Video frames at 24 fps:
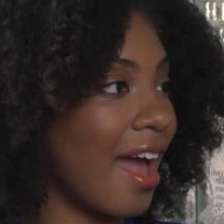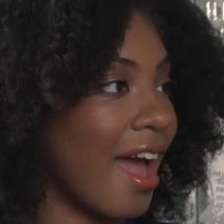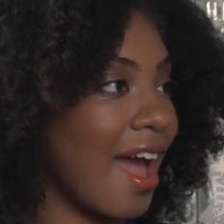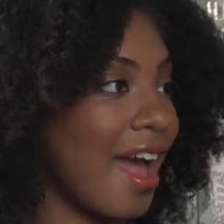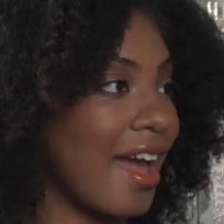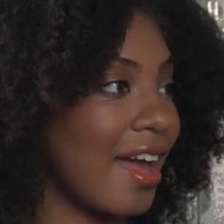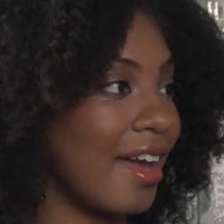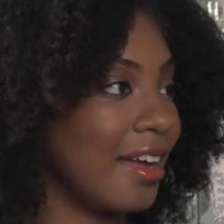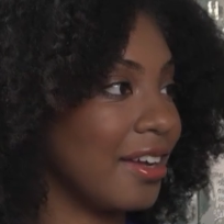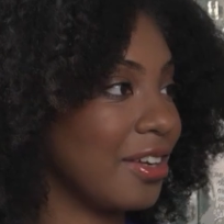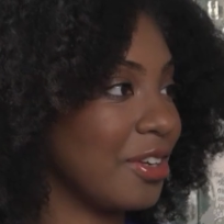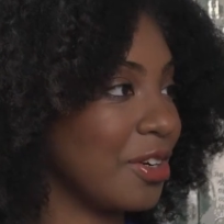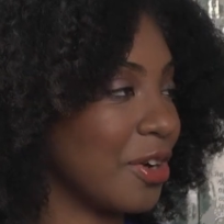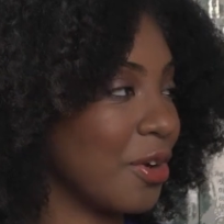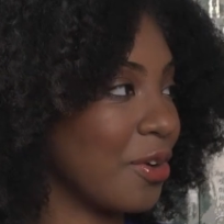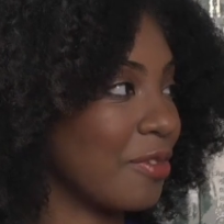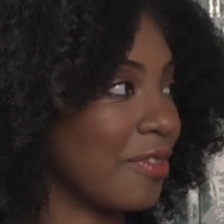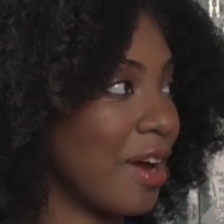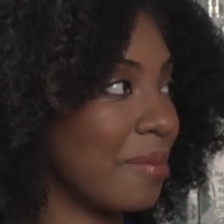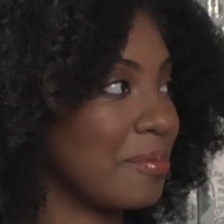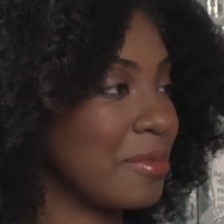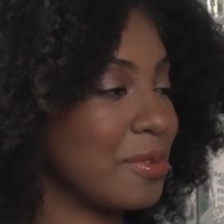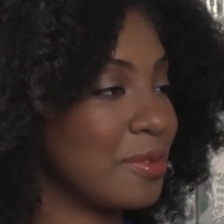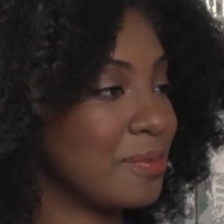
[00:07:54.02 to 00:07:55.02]
and
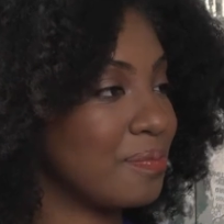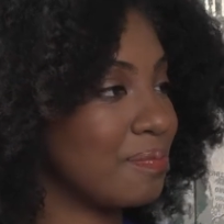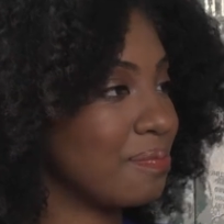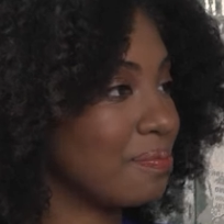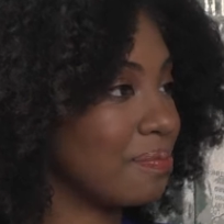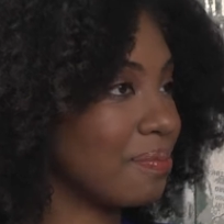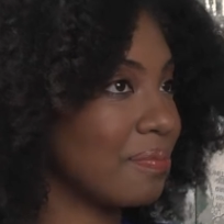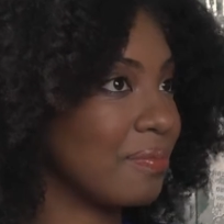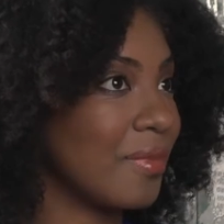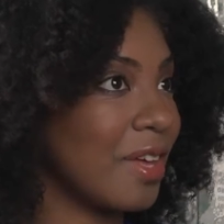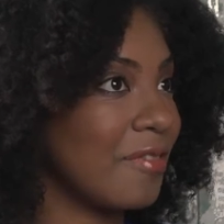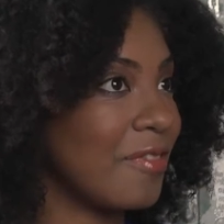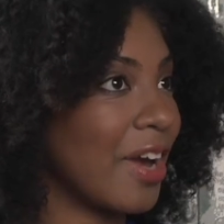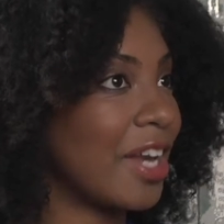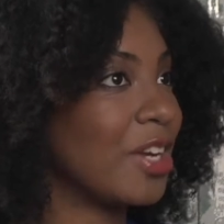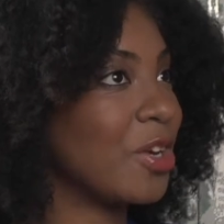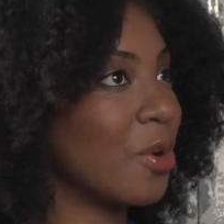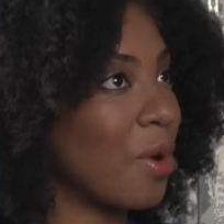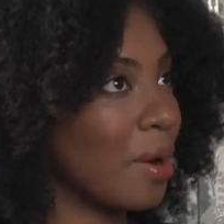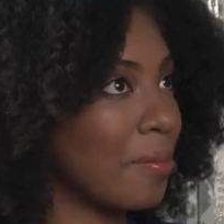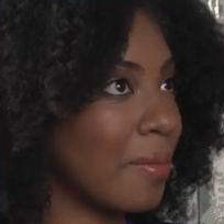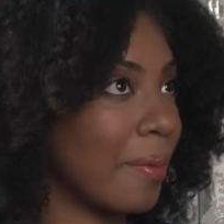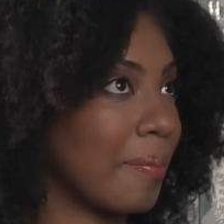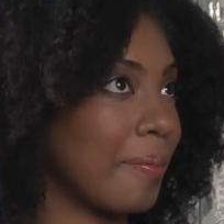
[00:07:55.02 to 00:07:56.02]
if I
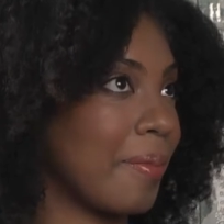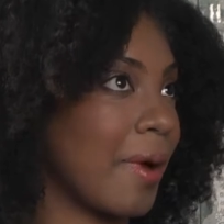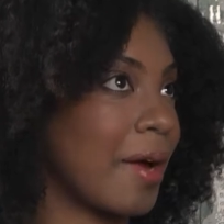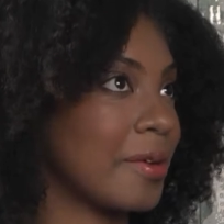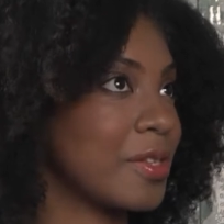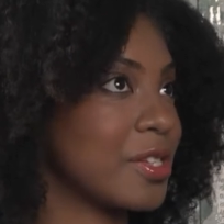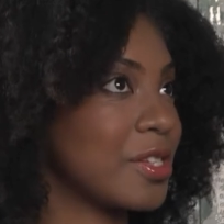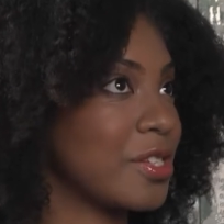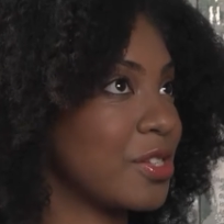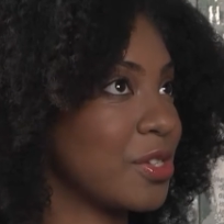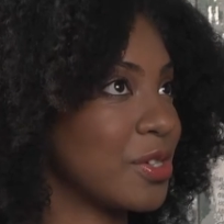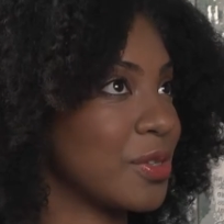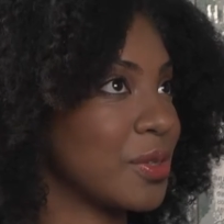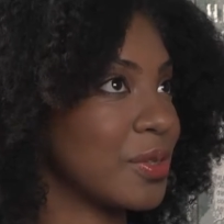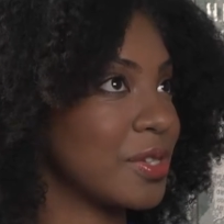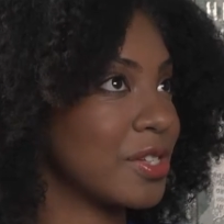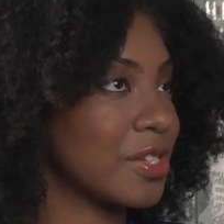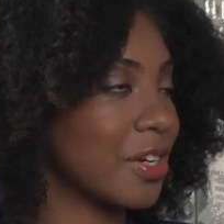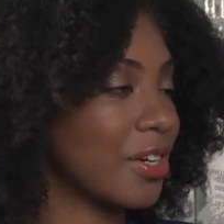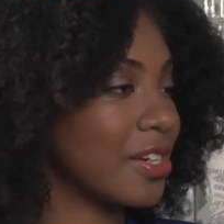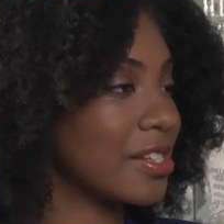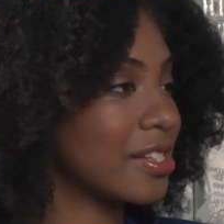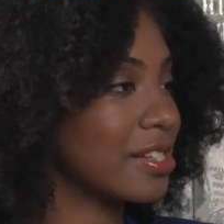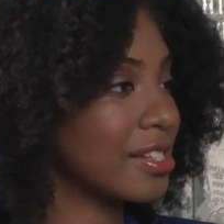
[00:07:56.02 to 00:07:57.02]
know I'm about to do a
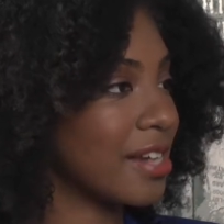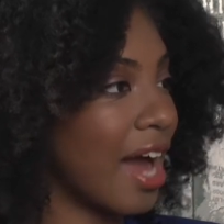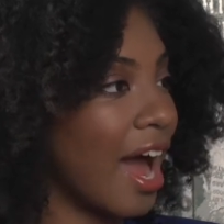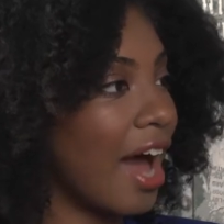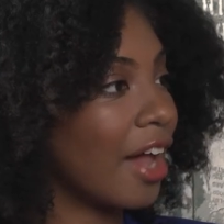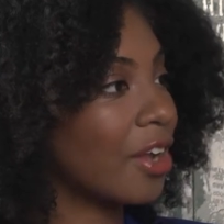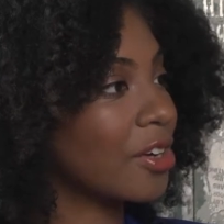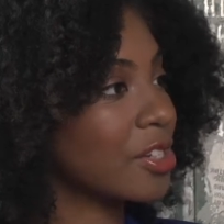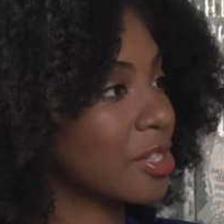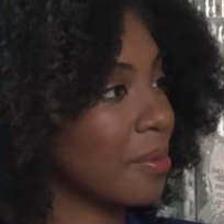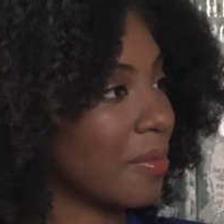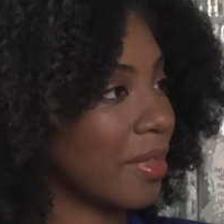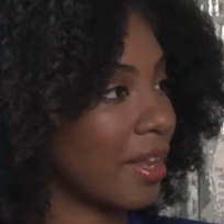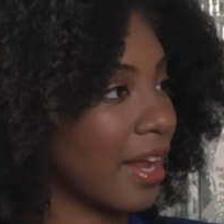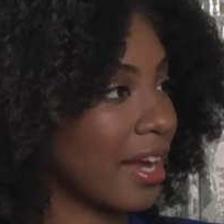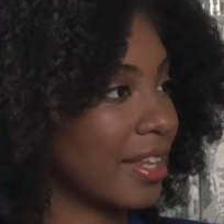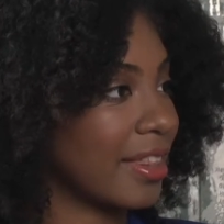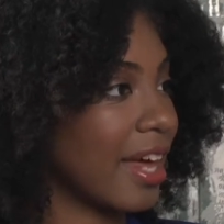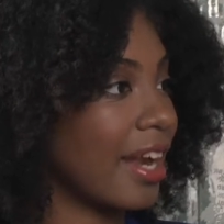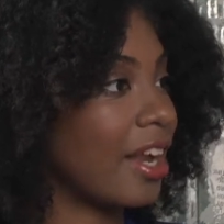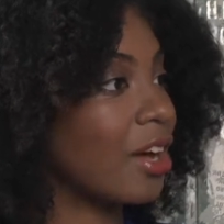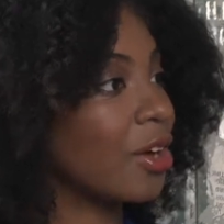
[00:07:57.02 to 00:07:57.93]
certain style or something like that,